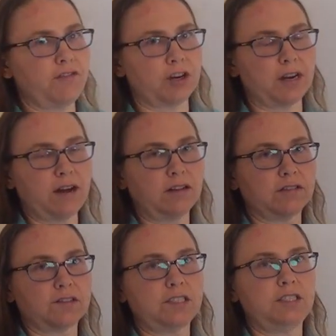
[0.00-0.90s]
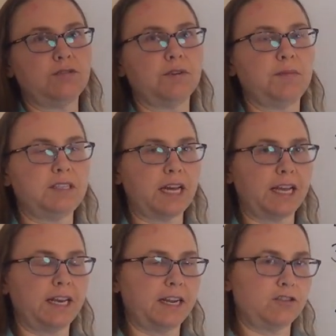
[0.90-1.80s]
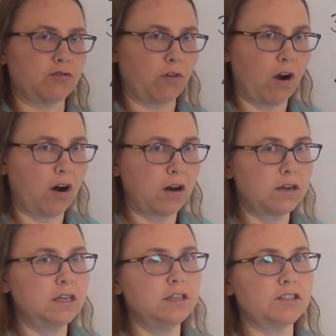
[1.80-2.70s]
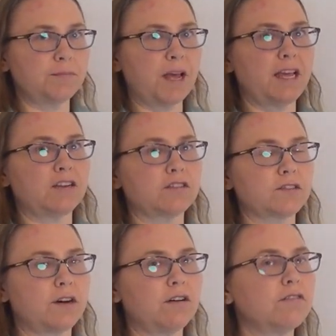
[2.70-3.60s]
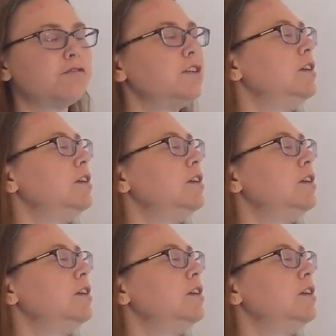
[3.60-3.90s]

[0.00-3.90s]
if you're an LLC, you would be taking a draw to pay yourself,